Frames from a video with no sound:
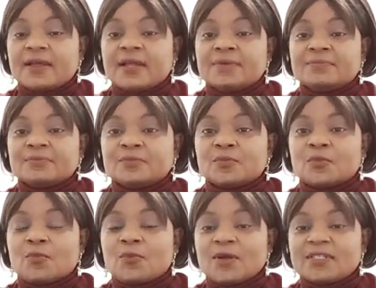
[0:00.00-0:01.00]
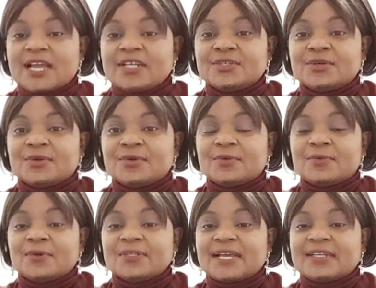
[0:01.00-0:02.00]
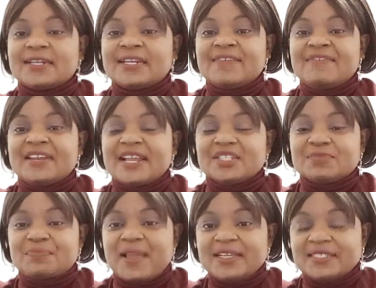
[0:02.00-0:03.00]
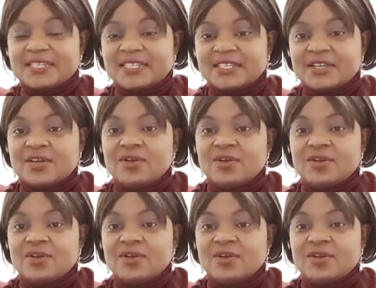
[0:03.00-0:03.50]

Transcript: What are the living expenses?